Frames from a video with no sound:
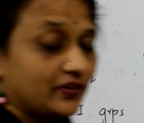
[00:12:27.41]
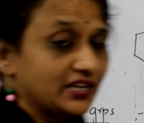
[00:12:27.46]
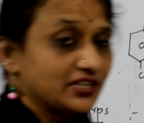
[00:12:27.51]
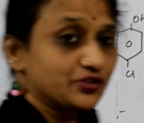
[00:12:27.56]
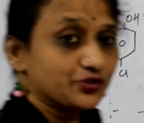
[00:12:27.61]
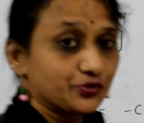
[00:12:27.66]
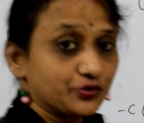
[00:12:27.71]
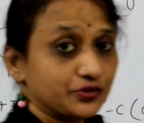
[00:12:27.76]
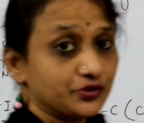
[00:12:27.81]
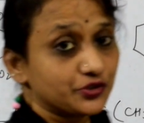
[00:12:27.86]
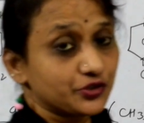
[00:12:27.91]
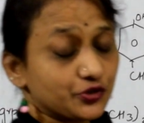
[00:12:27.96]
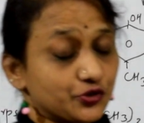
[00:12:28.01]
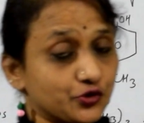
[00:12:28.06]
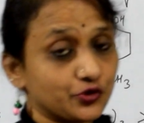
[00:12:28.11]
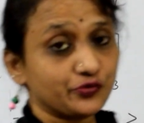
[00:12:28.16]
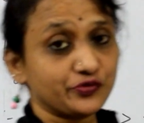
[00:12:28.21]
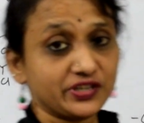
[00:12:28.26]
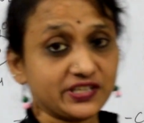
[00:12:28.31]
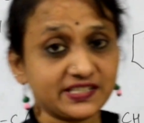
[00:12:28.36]
Right students,
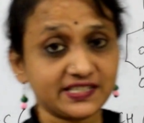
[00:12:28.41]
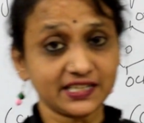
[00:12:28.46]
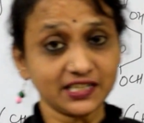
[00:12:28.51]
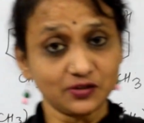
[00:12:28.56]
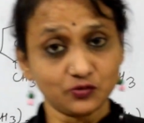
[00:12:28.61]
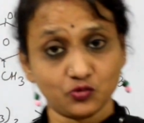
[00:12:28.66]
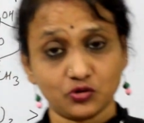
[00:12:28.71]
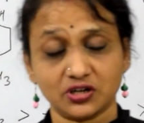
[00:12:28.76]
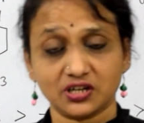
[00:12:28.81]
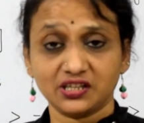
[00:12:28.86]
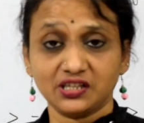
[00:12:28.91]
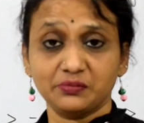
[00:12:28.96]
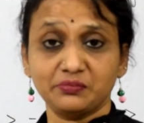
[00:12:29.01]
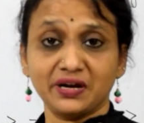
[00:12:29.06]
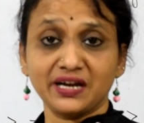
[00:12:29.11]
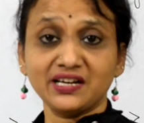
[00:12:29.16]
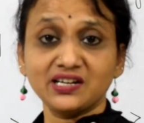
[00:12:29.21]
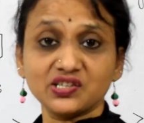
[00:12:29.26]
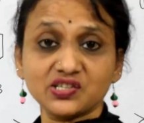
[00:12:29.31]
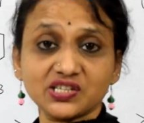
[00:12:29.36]
so we said what are the
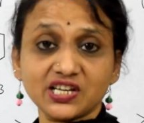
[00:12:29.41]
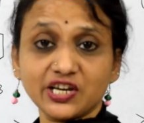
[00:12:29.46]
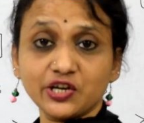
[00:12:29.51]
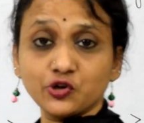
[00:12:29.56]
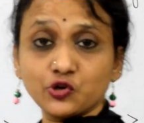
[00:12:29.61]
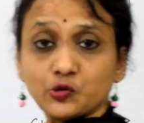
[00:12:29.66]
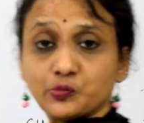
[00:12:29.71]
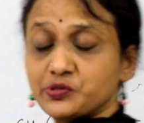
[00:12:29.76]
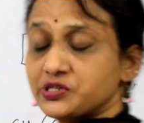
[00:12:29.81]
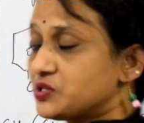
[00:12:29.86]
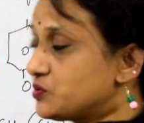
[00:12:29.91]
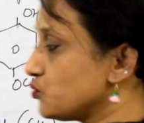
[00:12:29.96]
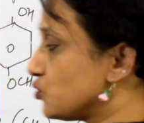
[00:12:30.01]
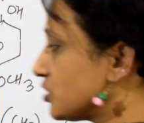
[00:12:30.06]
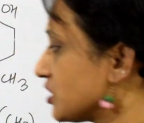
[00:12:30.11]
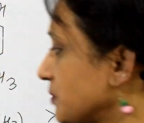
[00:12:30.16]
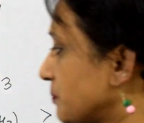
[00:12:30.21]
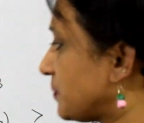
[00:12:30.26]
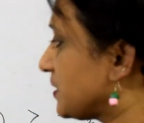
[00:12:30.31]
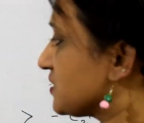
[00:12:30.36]
minus I groups and
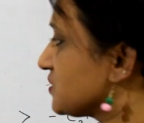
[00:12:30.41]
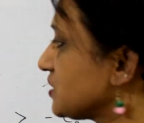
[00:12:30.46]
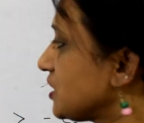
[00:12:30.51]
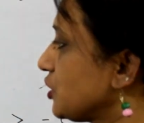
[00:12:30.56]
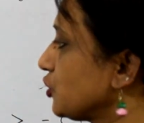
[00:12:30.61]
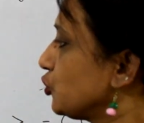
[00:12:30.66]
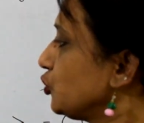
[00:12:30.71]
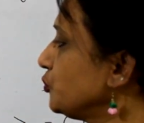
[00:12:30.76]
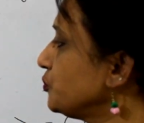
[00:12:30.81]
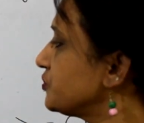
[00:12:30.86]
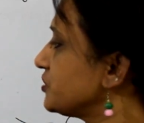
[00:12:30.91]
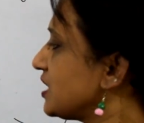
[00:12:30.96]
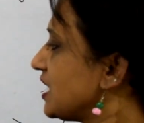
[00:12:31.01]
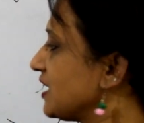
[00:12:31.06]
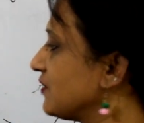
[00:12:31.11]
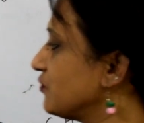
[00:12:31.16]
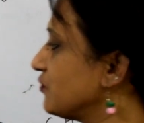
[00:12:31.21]
what are the plus I groups, I